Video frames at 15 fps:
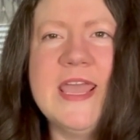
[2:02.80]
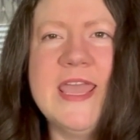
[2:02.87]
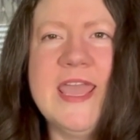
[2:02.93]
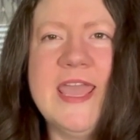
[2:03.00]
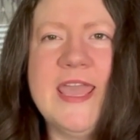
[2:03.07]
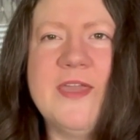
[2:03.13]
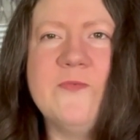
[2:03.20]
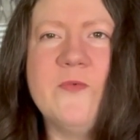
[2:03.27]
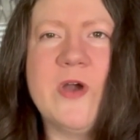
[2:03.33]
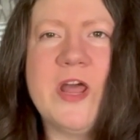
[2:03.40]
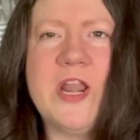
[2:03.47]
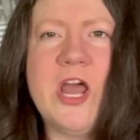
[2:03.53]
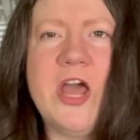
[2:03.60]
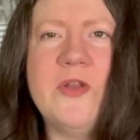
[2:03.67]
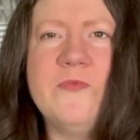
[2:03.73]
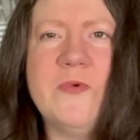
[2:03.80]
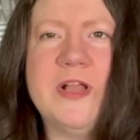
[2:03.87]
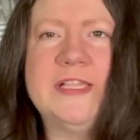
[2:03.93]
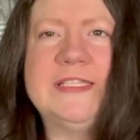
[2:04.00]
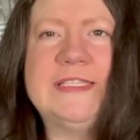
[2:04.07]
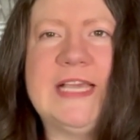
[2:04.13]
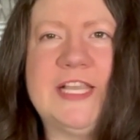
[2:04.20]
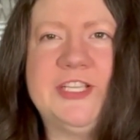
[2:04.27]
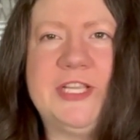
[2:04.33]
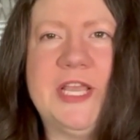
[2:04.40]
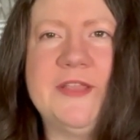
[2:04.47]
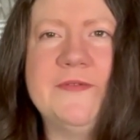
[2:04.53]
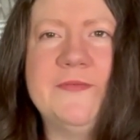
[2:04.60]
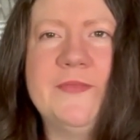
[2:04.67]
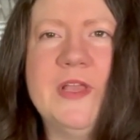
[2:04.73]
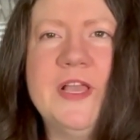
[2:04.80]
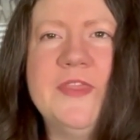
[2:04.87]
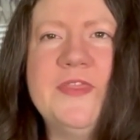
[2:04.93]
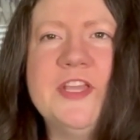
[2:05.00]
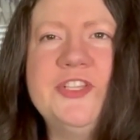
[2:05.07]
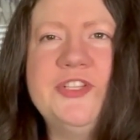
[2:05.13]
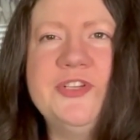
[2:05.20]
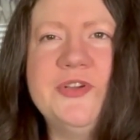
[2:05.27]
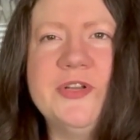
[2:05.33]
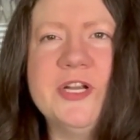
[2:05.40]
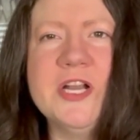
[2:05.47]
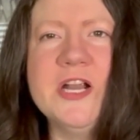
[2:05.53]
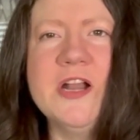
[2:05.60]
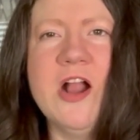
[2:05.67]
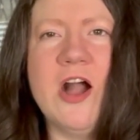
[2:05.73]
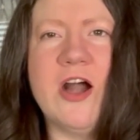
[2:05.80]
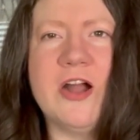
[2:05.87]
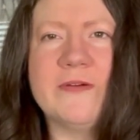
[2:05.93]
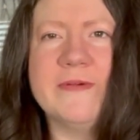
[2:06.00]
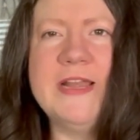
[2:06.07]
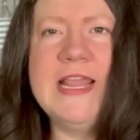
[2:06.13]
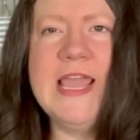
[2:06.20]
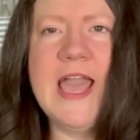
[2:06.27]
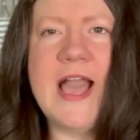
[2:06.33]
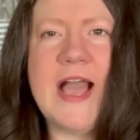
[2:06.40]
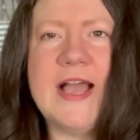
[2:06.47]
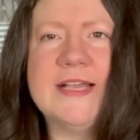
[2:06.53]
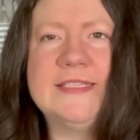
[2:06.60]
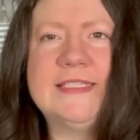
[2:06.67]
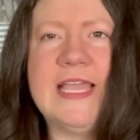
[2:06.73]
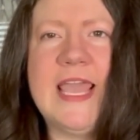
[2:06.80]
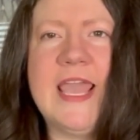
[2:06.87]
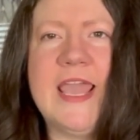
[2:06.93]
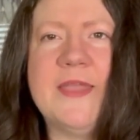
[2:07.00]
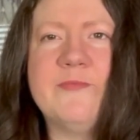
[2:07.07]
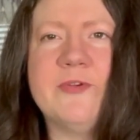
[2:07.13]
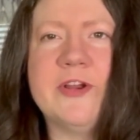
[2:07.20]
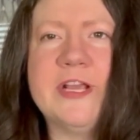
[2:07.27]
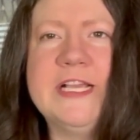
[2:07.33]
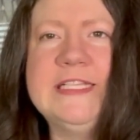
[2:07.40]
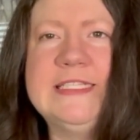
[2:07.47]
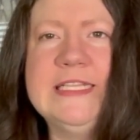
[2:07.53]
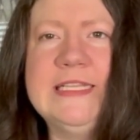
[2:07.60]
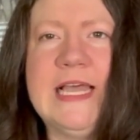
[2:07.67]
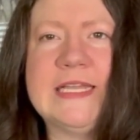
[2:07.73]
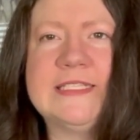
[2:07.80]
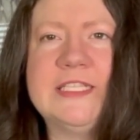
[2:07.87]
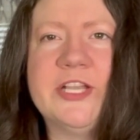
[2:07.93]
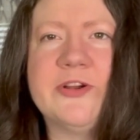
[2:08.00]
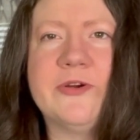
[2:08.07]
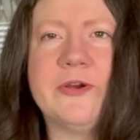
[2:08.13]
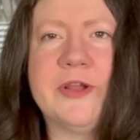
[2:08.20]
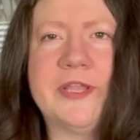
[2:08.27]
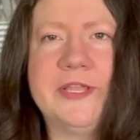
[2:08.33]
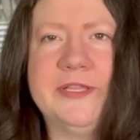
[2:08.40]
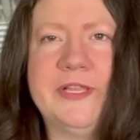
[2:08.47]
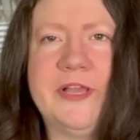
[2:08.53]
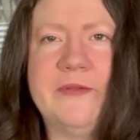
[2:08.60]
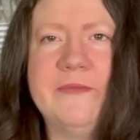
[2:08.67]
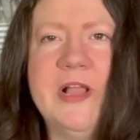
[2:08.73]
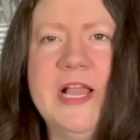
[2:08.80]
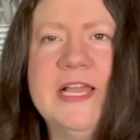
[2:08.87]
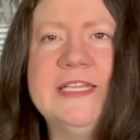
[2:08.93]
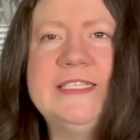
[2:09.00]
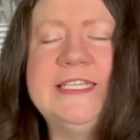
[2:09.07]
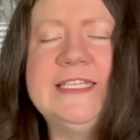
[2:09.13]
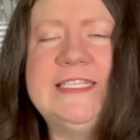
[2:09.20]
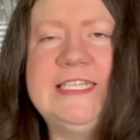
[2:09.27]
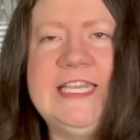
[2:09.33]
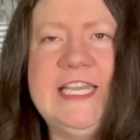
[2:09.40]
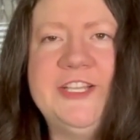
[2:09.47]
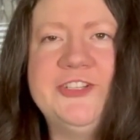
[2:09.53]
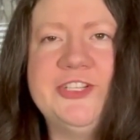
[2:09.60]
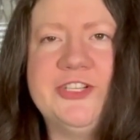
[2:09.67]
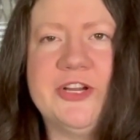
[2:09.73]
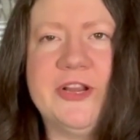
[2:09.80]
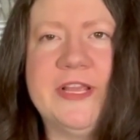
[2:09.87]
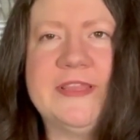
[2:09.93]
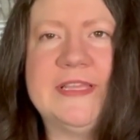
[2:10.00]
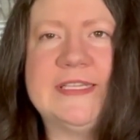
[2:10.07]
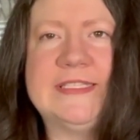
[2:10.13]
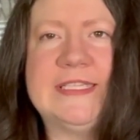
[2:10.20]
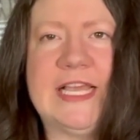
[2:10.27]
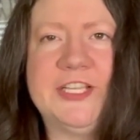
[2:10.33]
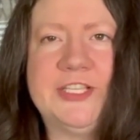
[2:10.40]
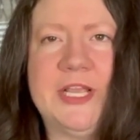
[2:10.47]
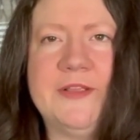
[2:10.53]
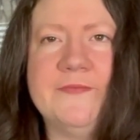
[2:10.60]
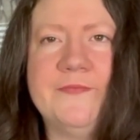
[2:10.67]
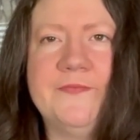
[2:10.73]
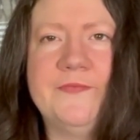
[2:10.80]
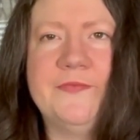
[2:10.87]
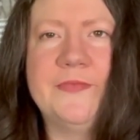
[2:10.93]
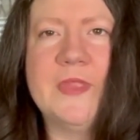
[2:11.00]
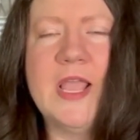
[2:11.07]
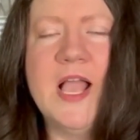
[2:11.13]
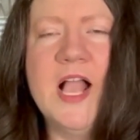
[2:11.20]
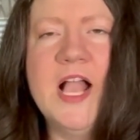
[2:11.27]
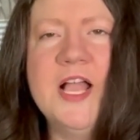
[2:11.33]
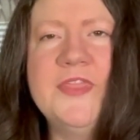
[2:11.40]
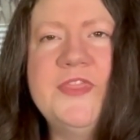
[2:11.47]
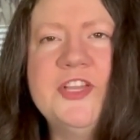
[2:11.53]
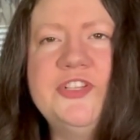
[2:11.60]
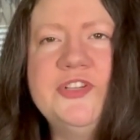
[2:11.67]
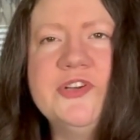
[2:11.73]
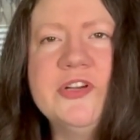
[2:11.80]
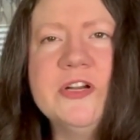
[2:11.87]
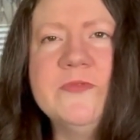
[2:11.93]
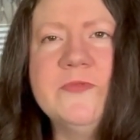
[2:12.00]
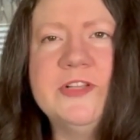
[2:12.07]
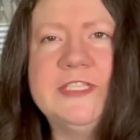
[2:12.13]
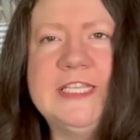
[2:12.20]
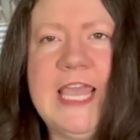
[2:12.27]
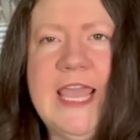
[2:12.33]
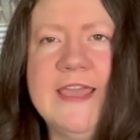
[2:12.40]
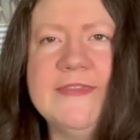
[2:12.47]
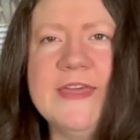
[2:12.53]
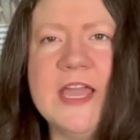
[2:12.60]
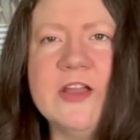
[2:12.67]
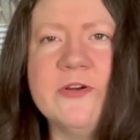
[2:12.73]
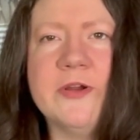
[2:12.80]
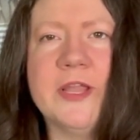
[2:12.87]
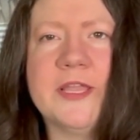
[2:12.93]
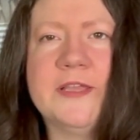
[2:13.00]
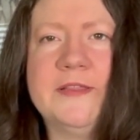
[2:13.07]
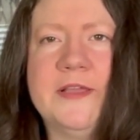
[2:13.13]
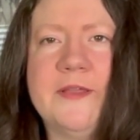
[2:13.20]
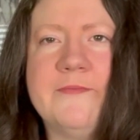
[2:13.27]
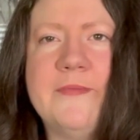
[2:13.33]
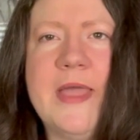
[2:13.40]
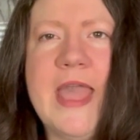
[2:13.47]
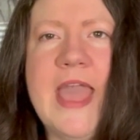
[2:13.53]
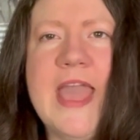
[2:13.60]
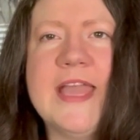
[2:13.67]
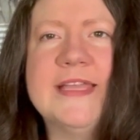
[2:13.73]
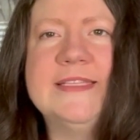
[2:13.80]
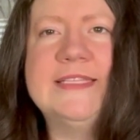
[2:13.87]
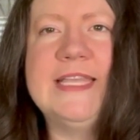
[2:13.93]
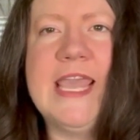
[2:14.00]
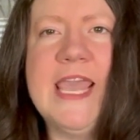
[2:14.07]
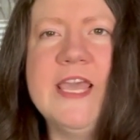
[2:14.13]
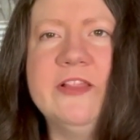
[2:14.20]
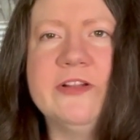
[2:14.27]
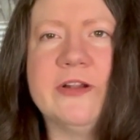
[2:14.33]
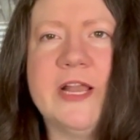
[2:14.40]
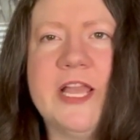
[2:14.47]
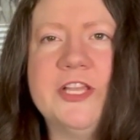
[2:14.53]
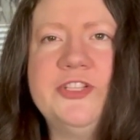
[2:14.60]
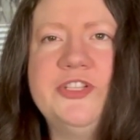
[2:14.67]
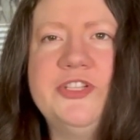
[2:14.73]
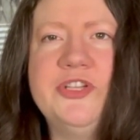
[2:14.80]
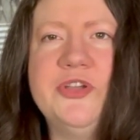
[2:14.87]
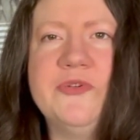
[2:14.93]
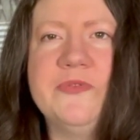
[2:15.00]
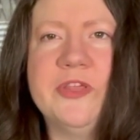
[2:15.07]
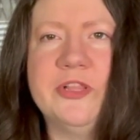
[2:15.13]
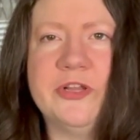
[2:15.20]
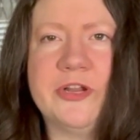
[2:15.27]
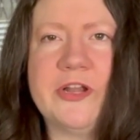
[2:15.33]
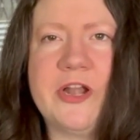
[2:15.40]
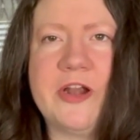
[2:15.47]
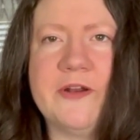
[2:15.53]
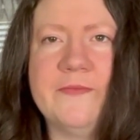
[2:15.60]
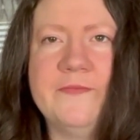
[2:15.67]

a one-on-one session, the tutor already has a pre-selected curriculum to teach during the session. The tutor will take that curriculum and tailor it to the learner.